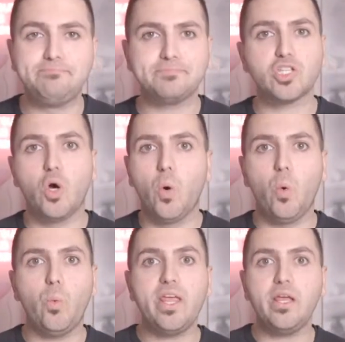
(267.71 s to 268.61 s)
So
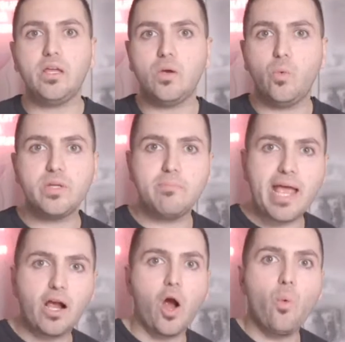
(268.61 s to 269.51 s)
we
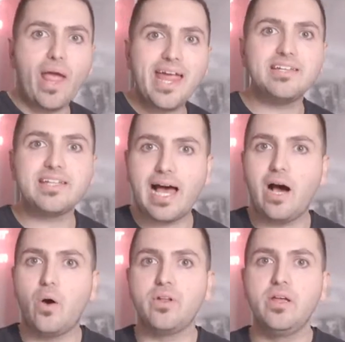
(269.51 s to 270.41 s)
make our way
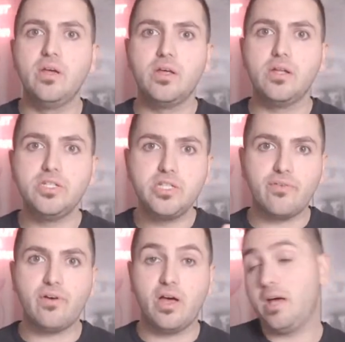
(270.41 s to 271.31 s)
down
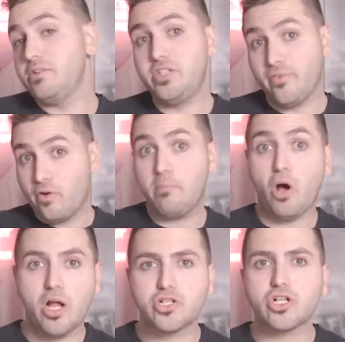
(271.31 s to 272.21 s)
different
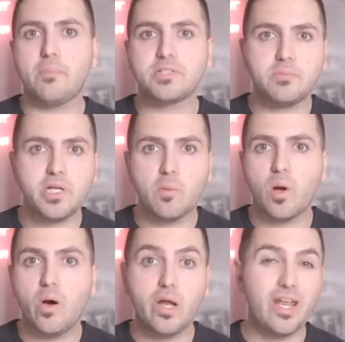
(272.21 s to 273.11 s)
pawn shops in
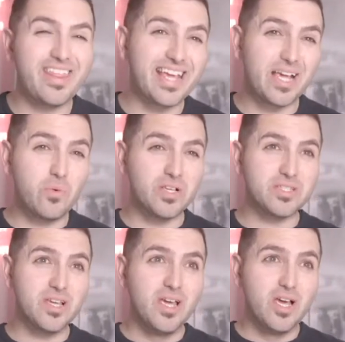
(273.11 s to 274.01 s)
Peterborough, and I think it was.